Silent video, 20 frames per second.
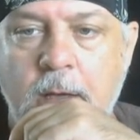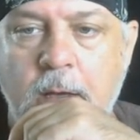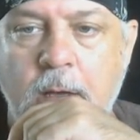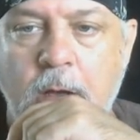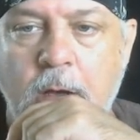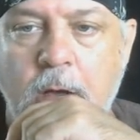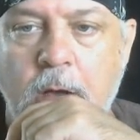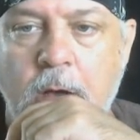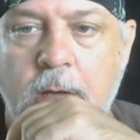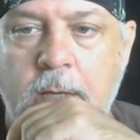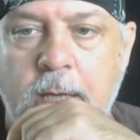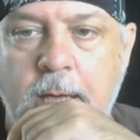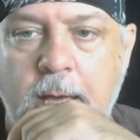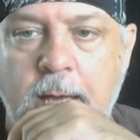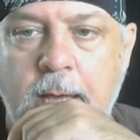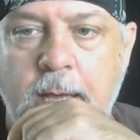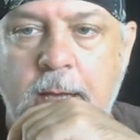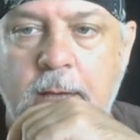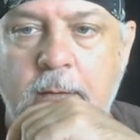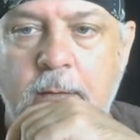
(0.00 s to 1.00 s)

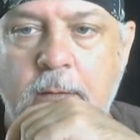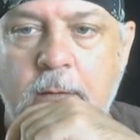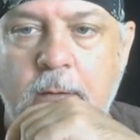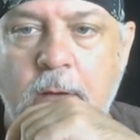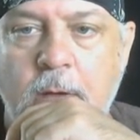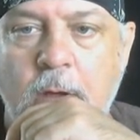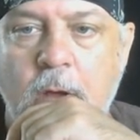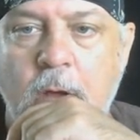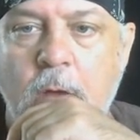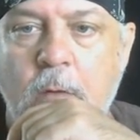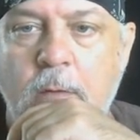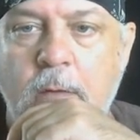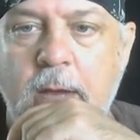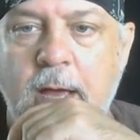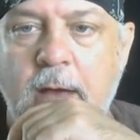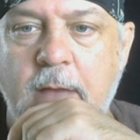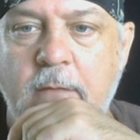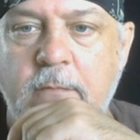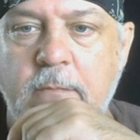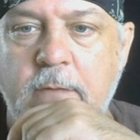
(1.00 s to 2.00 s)
Okay, we
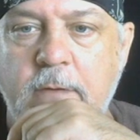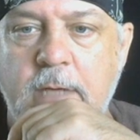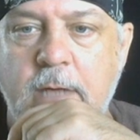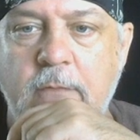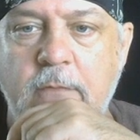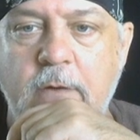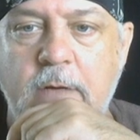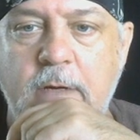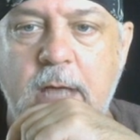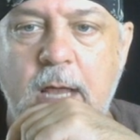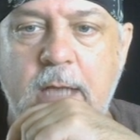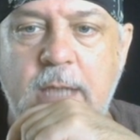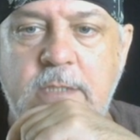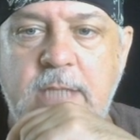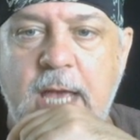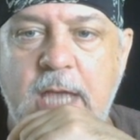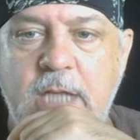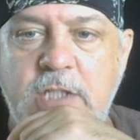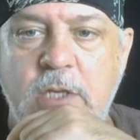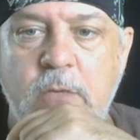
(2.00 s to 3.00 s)
have Governor Connally's
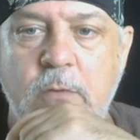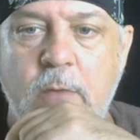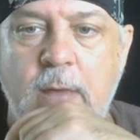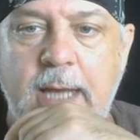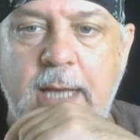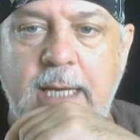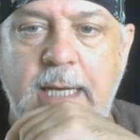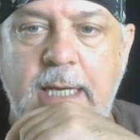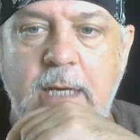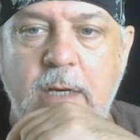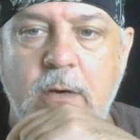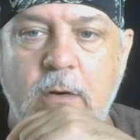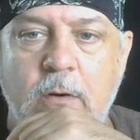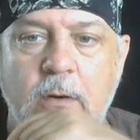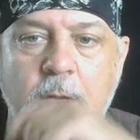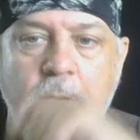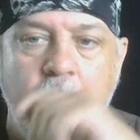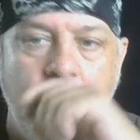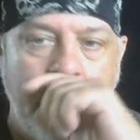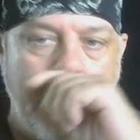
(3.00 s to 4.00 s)
actually right here.
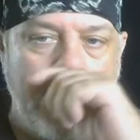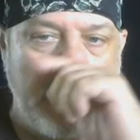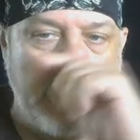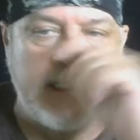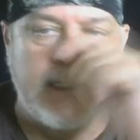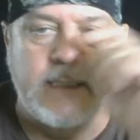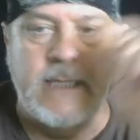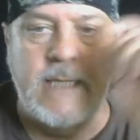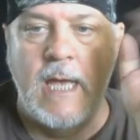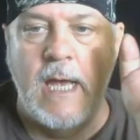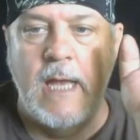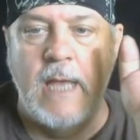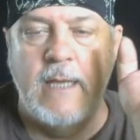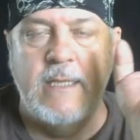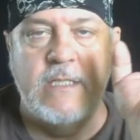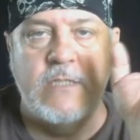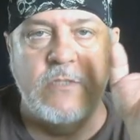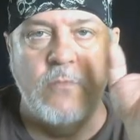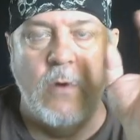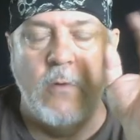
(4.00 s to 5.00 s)
Mrs. Connally,
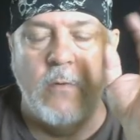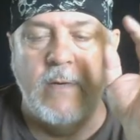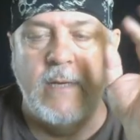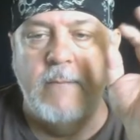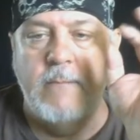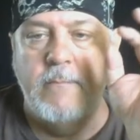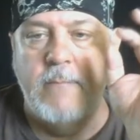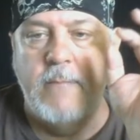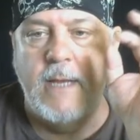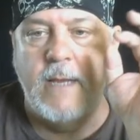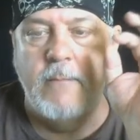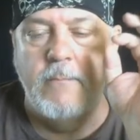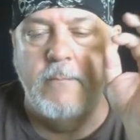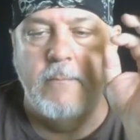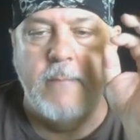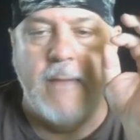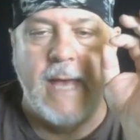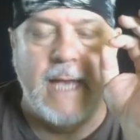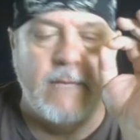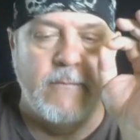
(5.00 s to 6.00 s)
this is what we're getting
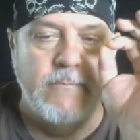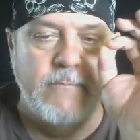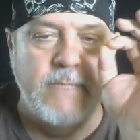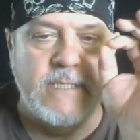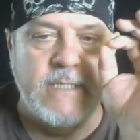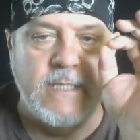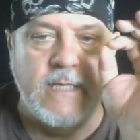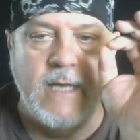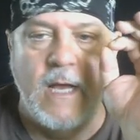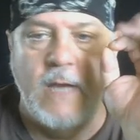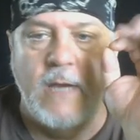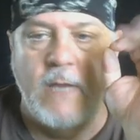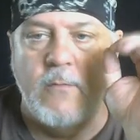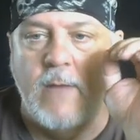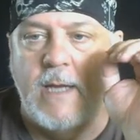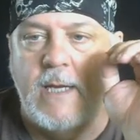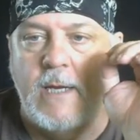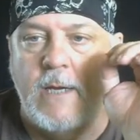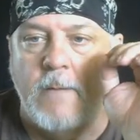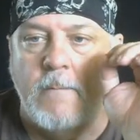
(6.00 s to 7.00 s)
back of Mrs. Connally
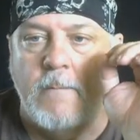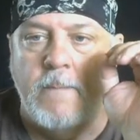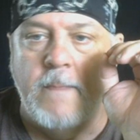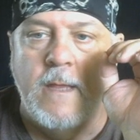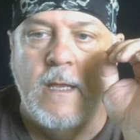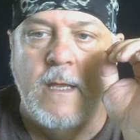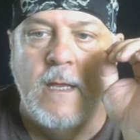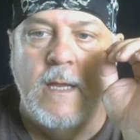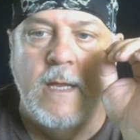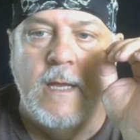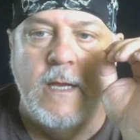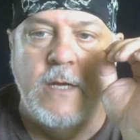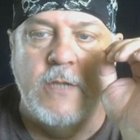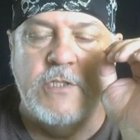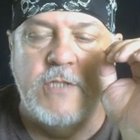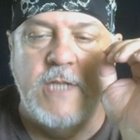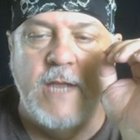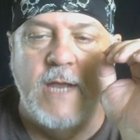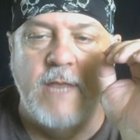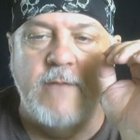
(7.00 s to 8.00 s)
right here. Here's
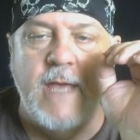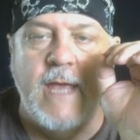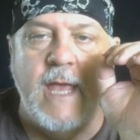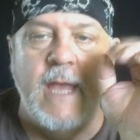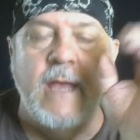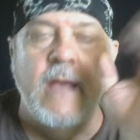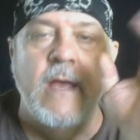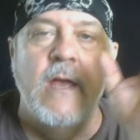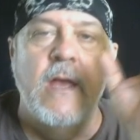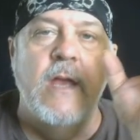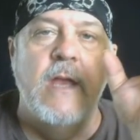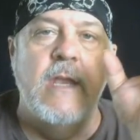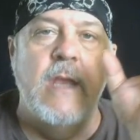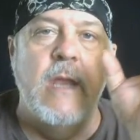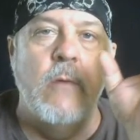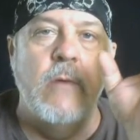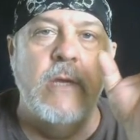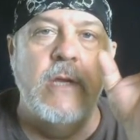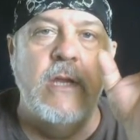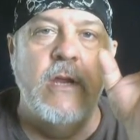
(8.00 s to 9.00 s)
JFK. Now,
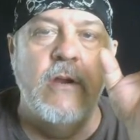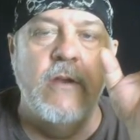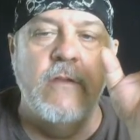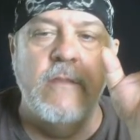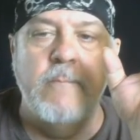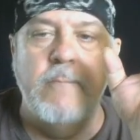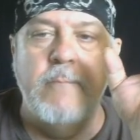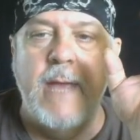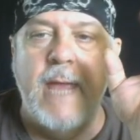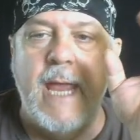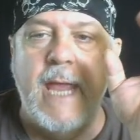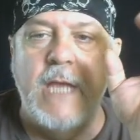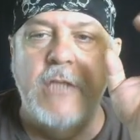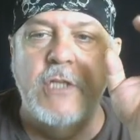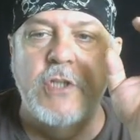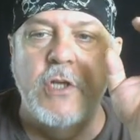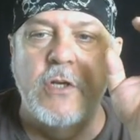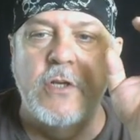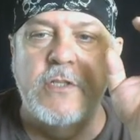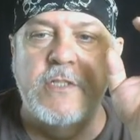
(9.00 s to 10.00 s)
when you hear the bangs,
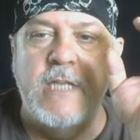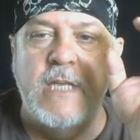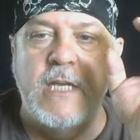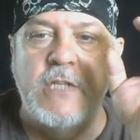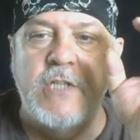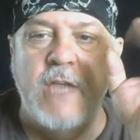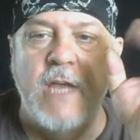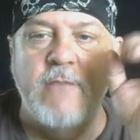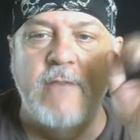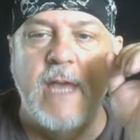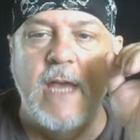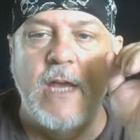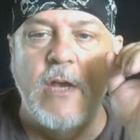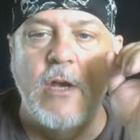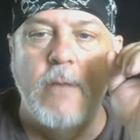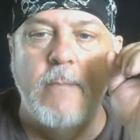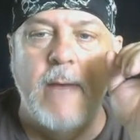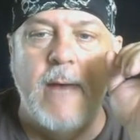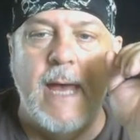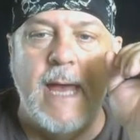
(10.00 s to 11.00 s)
you're going to see JFK go
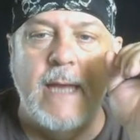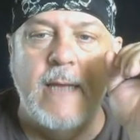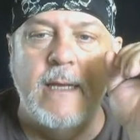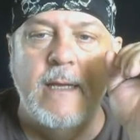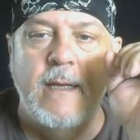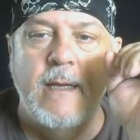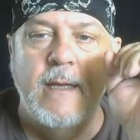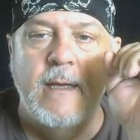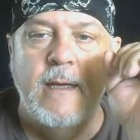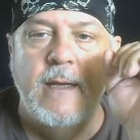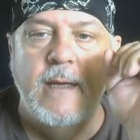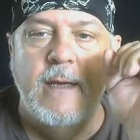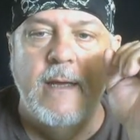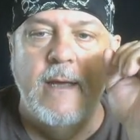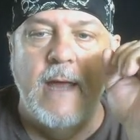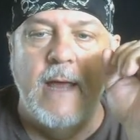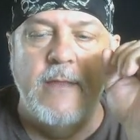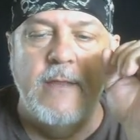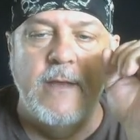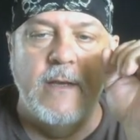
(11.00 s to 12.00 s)
back,
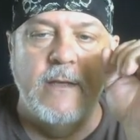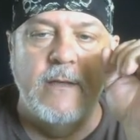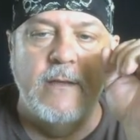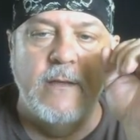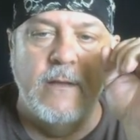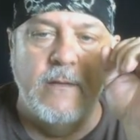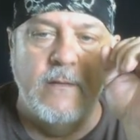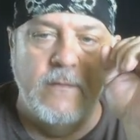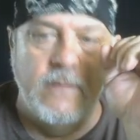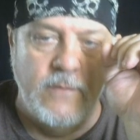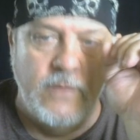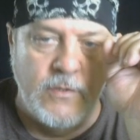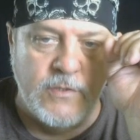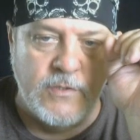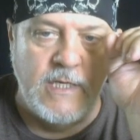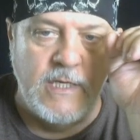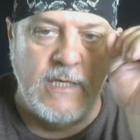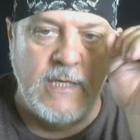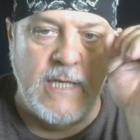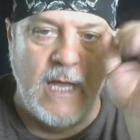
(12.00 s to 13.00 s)
and then you'll
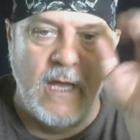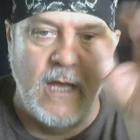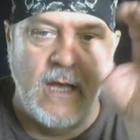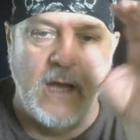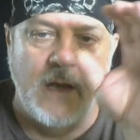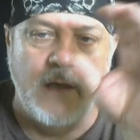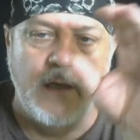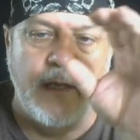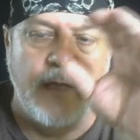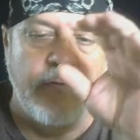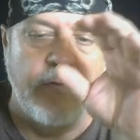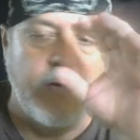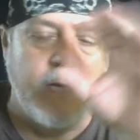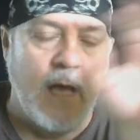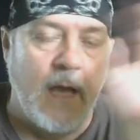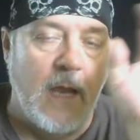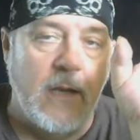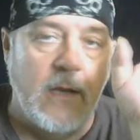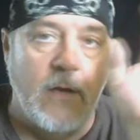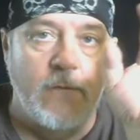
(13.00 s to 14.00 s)
see Governor
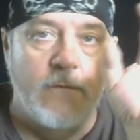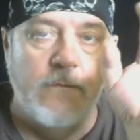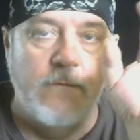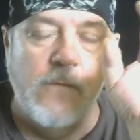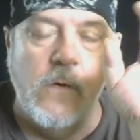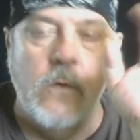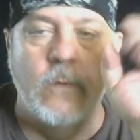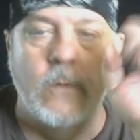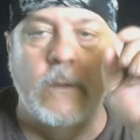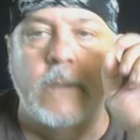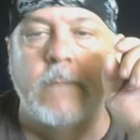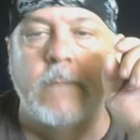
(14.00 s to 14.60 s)
Connally go forward